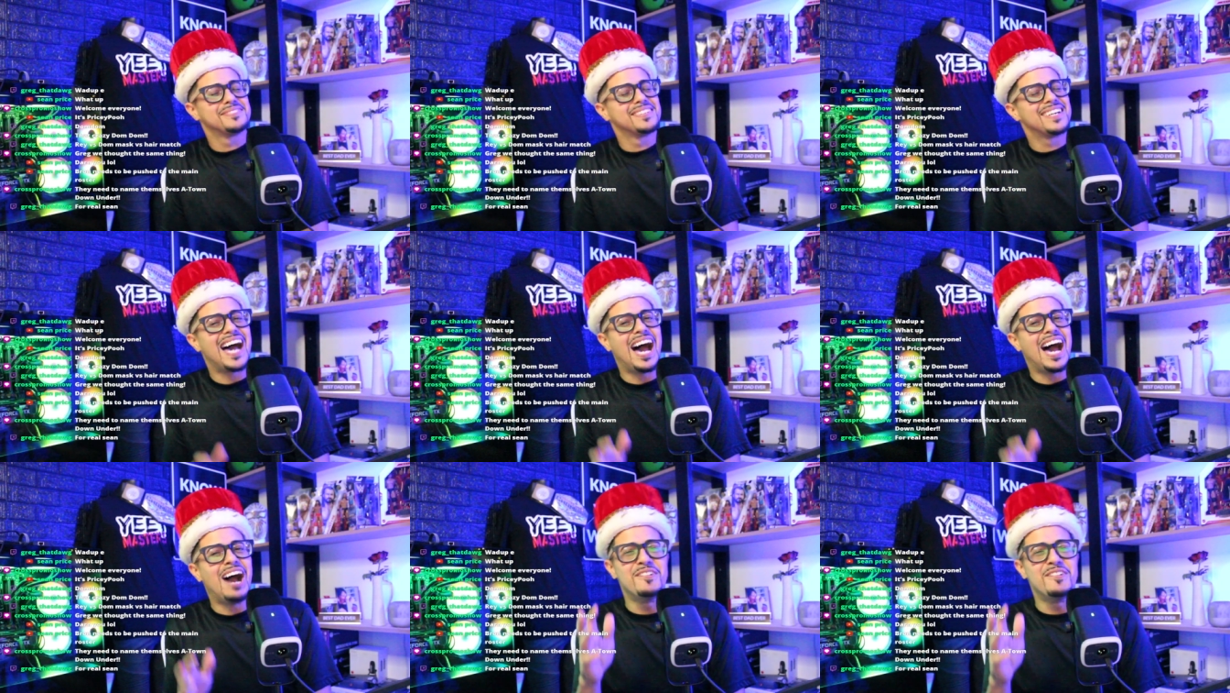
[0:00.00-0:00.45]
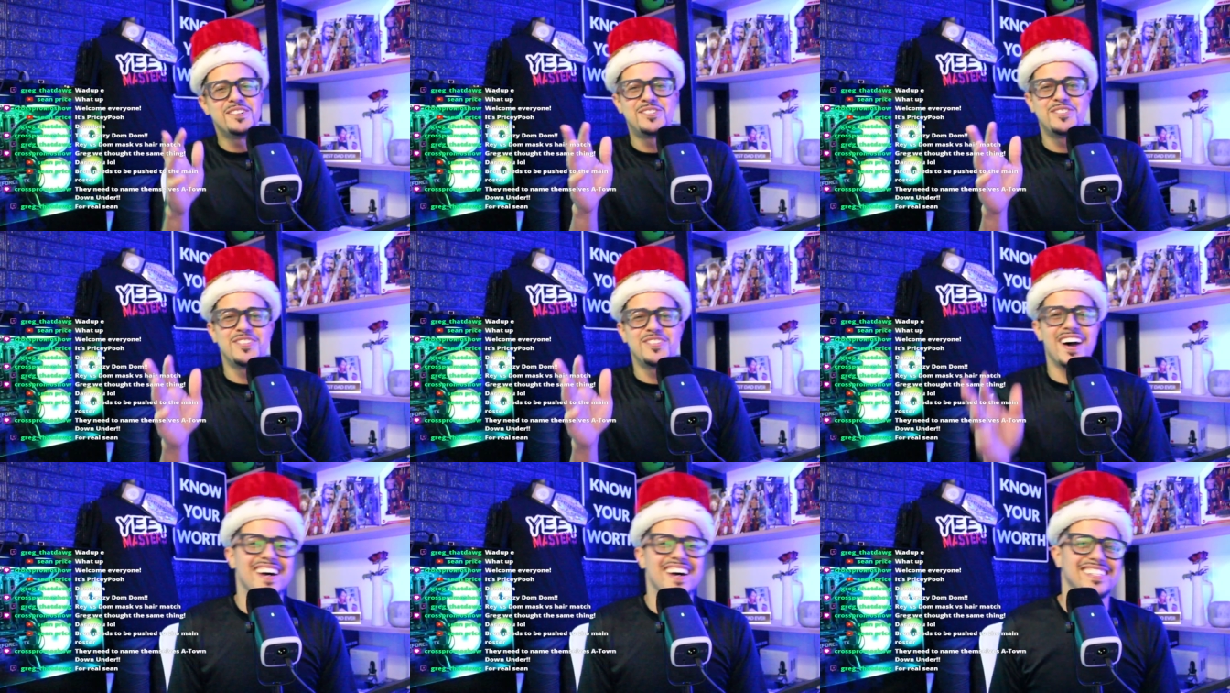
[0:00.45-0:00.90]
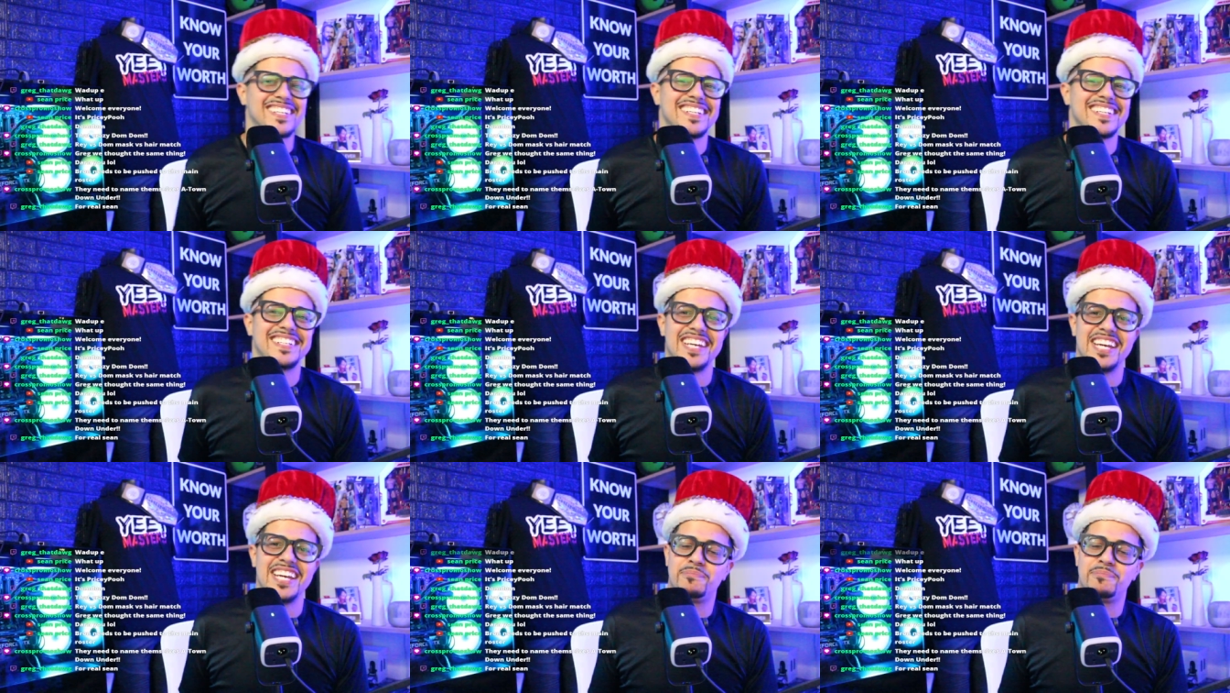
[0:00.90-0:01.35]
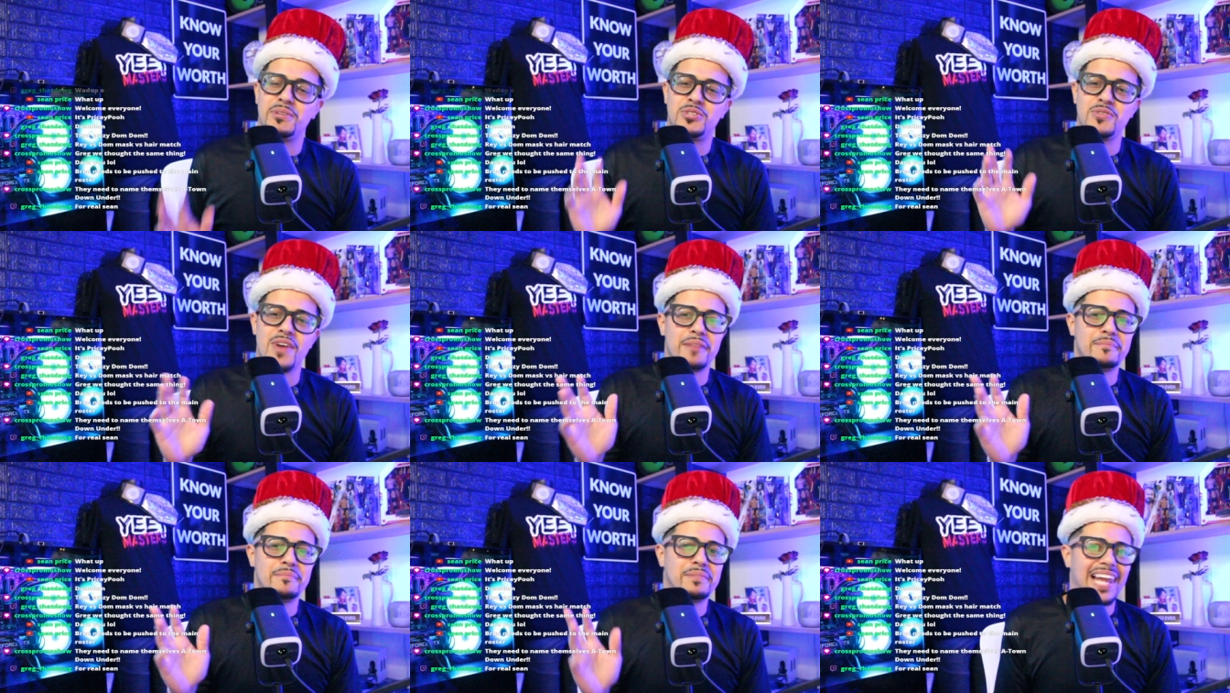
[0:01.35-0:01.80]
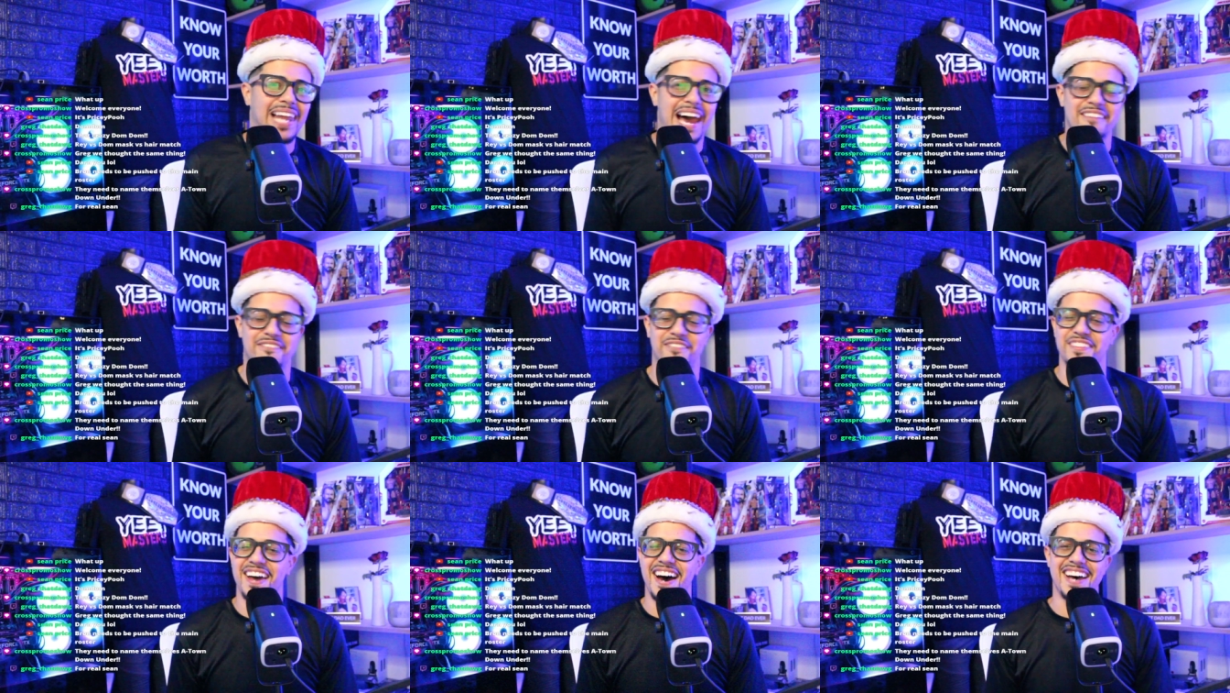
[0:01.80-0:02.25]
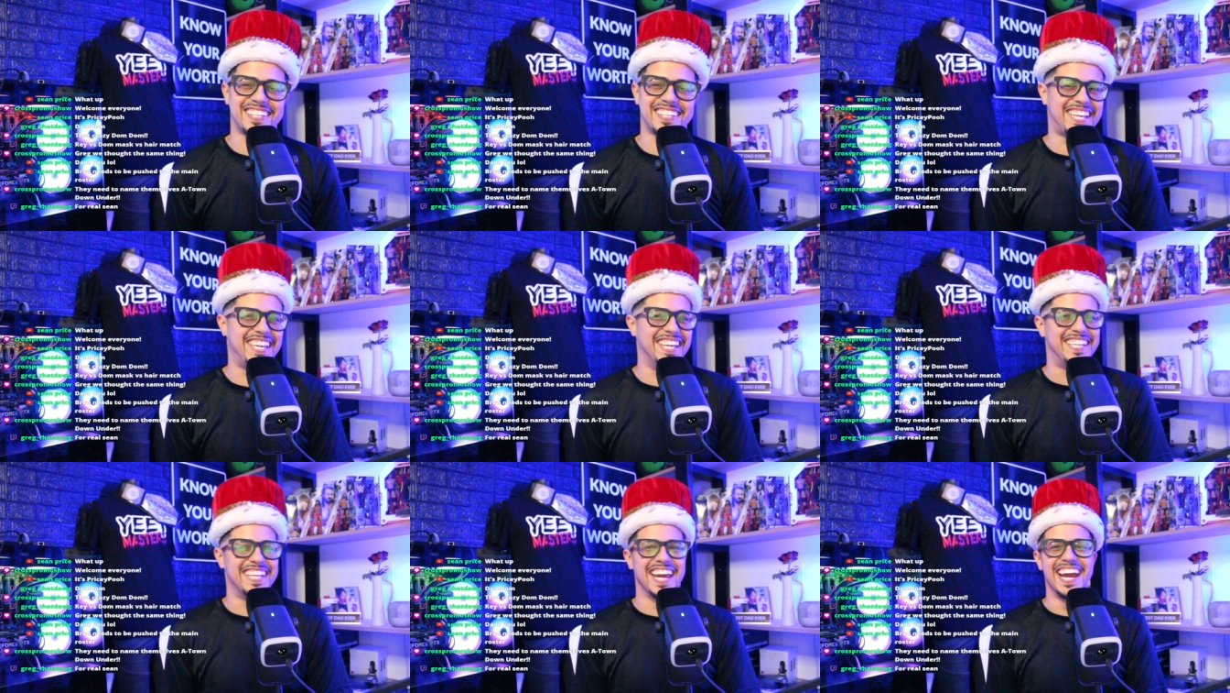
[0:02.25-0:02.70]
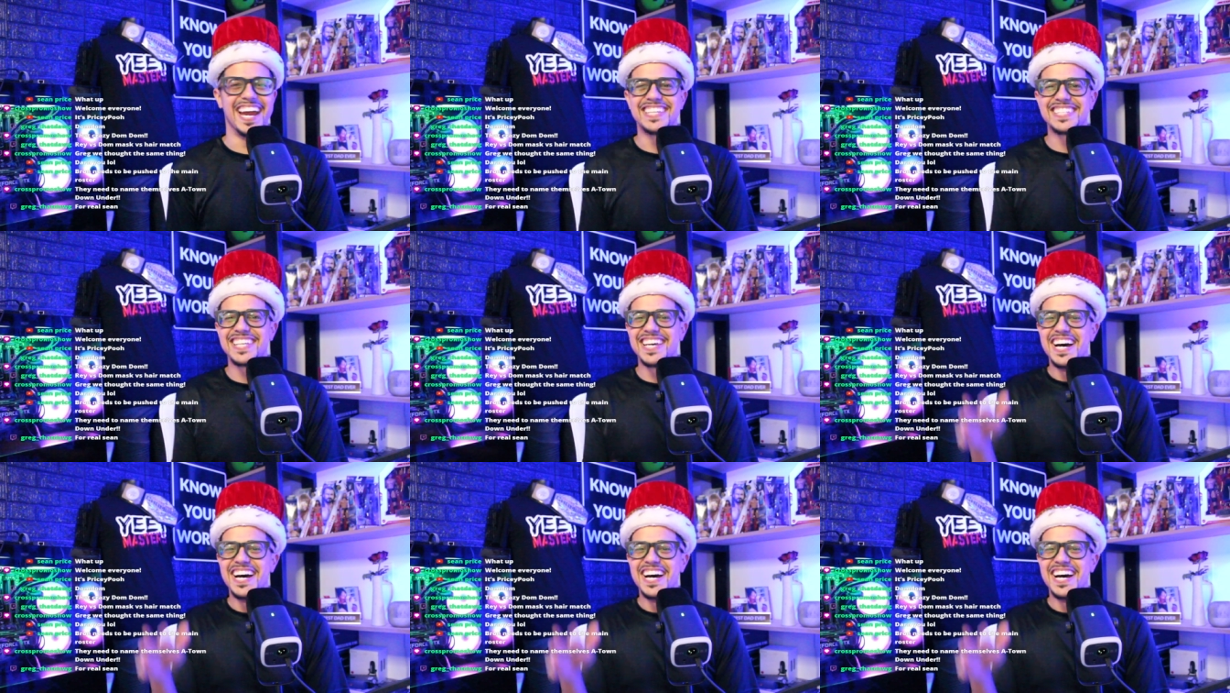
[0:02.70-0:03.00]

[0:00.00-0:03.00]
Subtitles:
I would do the Oscar dance, but you had to be live for the Oscar dance.